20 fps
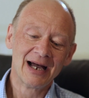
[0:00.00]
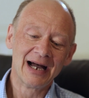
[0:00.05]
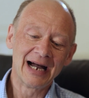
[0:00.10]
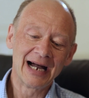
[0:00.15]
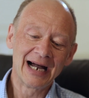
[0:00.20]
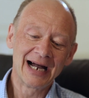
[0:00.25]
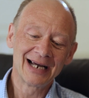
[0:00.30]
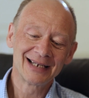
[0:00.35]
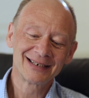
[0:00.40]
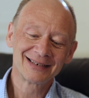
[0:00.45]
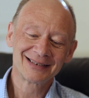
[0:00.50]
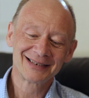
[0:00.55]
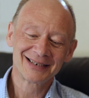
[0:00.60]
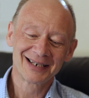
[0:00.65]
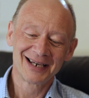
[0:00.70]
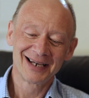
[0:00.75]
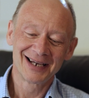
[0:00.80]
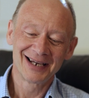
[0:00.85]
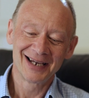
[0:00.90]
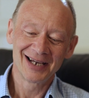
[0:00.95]

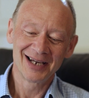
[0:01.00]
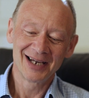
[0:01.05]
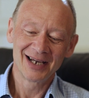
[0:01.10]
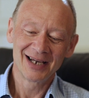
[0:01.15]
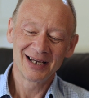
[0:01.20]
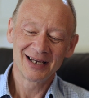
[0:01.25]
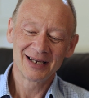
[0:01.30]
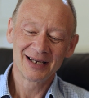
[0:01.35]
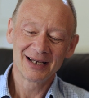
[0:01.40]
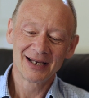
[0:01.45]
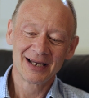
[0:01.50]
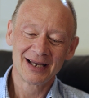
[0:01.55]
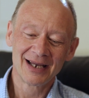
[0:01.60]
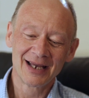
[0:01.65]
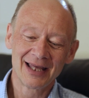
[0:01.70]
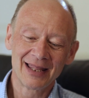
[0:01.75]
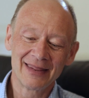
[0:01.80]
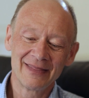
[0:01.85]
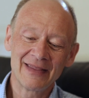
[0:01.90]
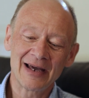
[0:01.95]
And uh,
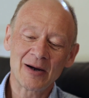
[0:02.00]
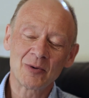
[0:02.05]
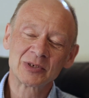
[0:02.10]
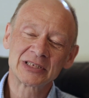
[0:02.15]
that